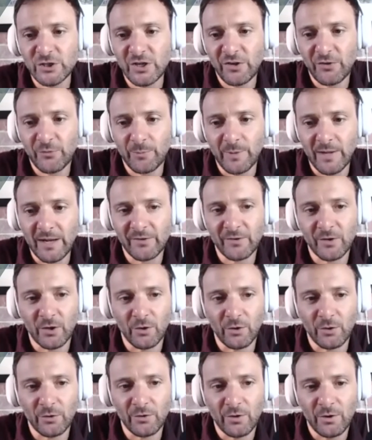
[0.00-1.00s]
is based
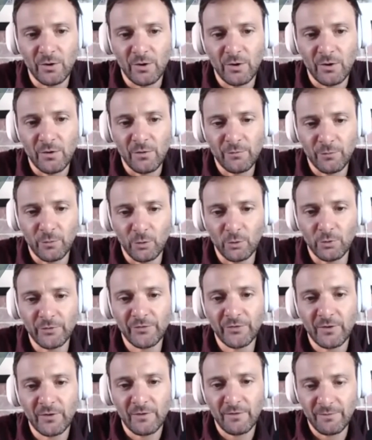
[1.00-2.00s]
on
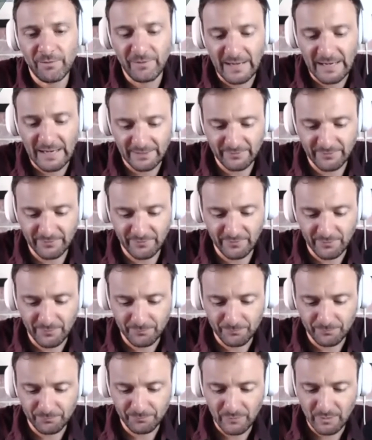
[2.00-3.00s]
false facts.
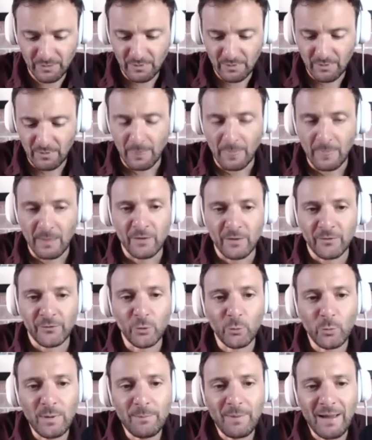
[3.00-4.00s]
So
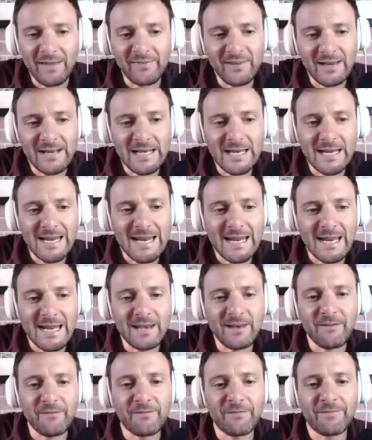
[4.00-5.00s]
we basically
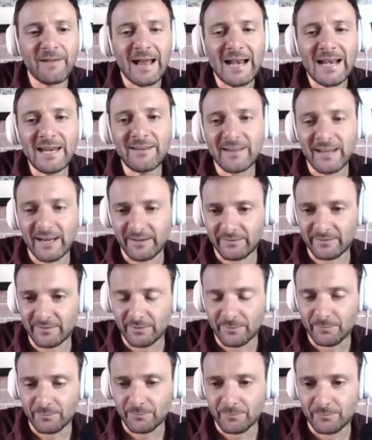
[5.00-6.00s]
invalidate
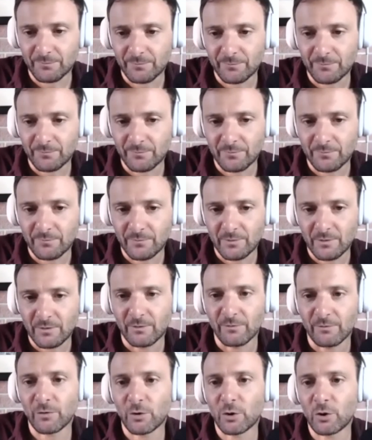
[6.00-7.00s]

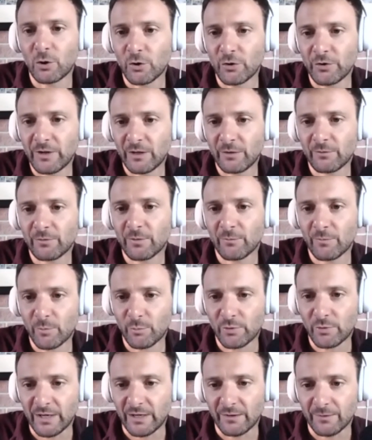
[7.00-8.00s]
the learning from the
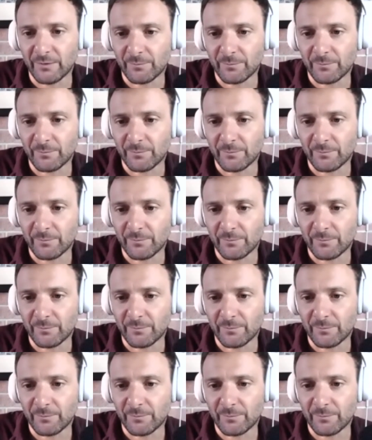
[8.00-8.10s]
brain.